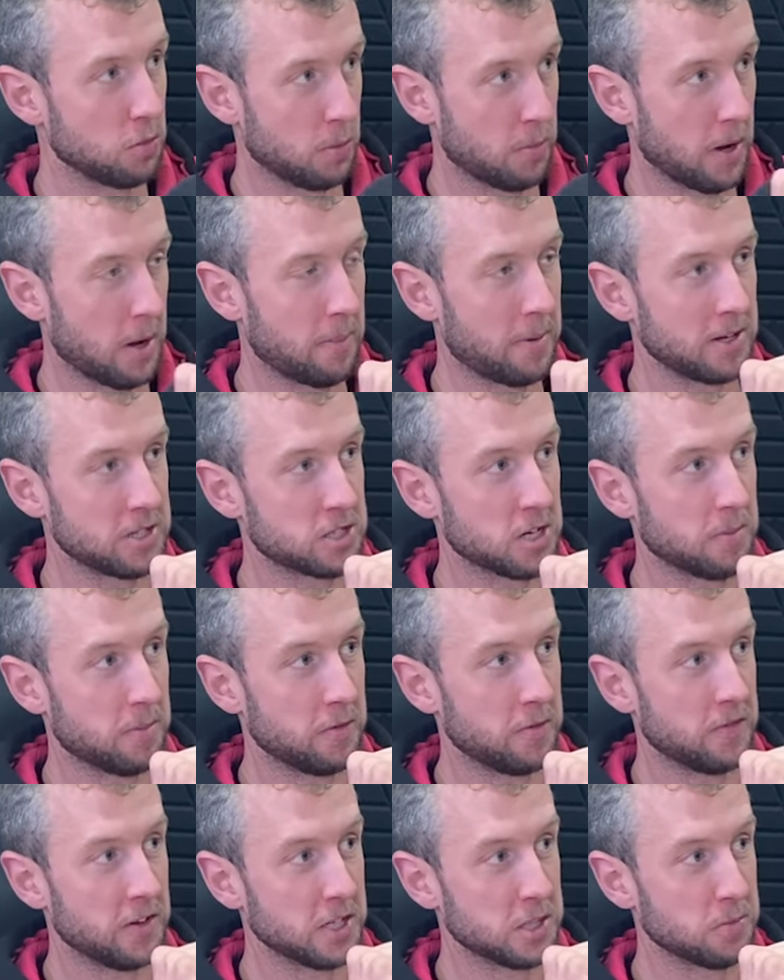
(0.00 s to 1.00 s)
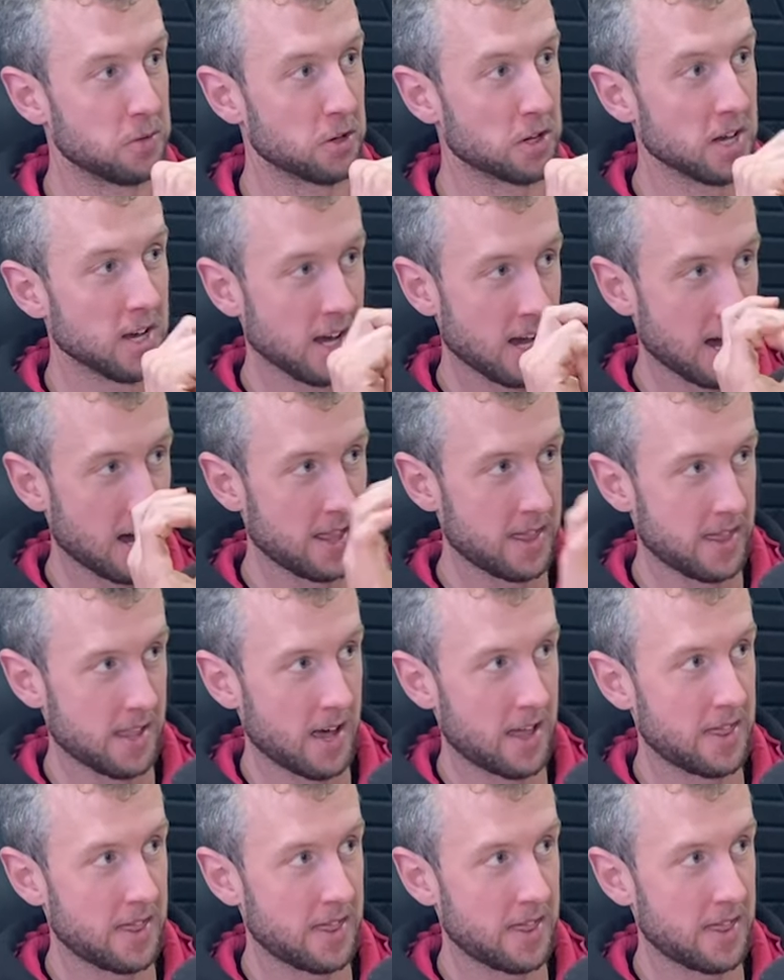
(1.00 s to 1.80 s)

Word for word: We'll put a picture up on Facebook, and